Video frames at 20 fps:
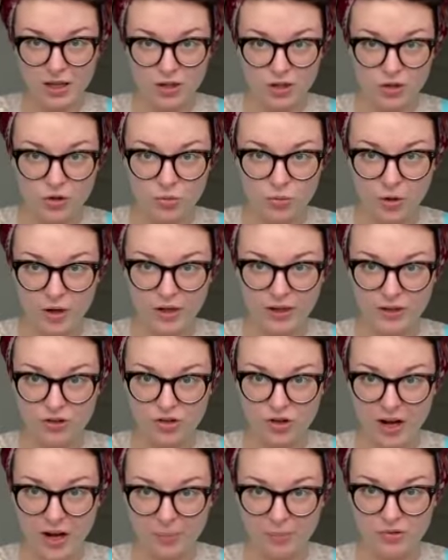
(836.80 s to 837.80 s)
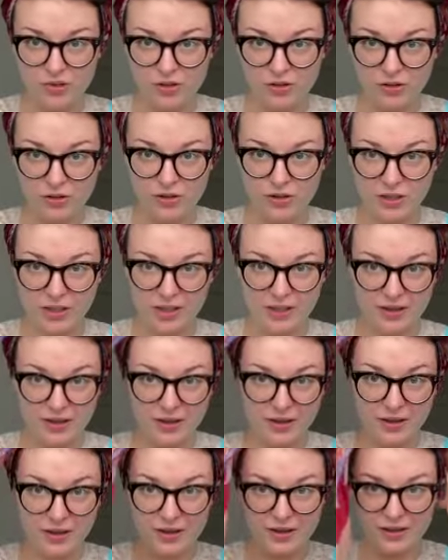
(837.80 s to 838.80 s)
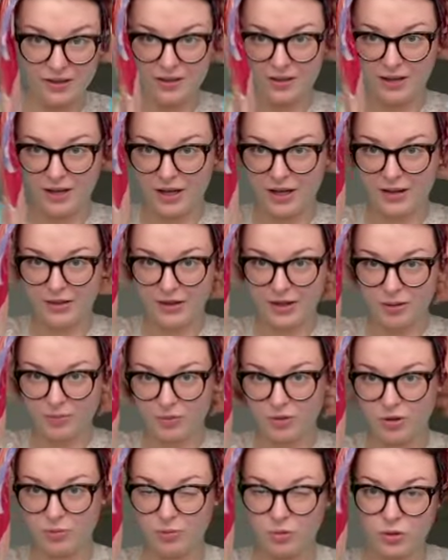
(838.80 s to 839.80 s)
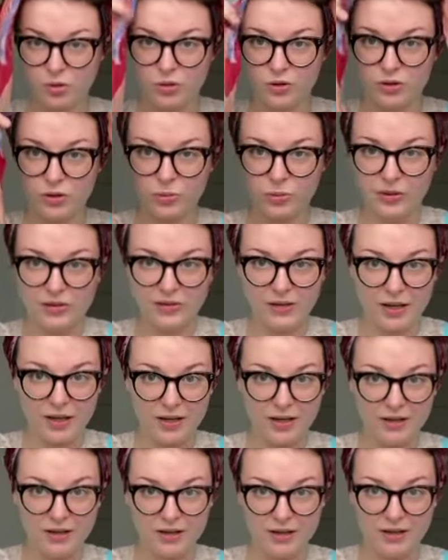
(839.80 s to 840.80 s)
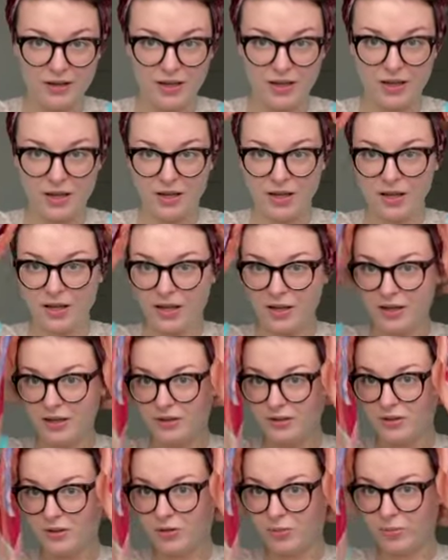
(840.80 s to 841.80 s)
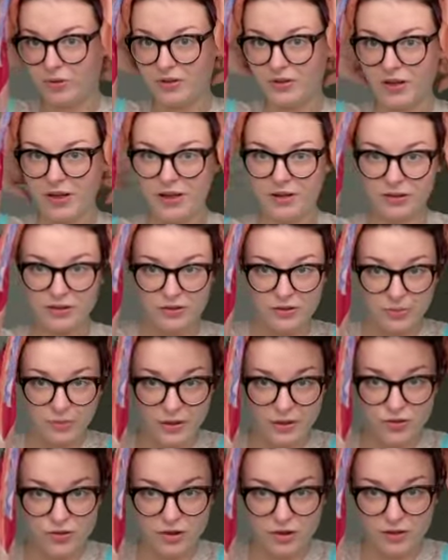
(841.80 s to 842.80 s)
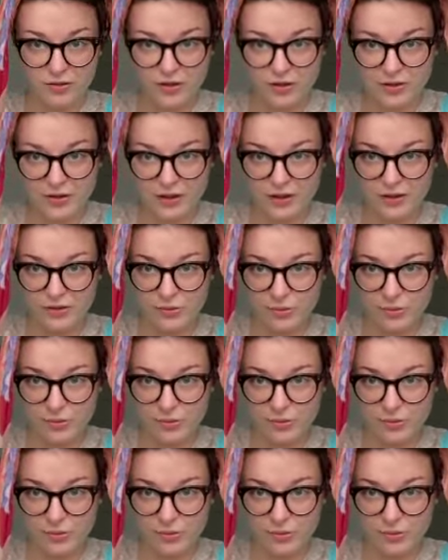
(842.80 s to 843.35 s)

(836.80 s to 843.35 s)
You want it trapped underneath, and then I'm gonna pull a little bit tighter and a little bit tighter to make sure everything is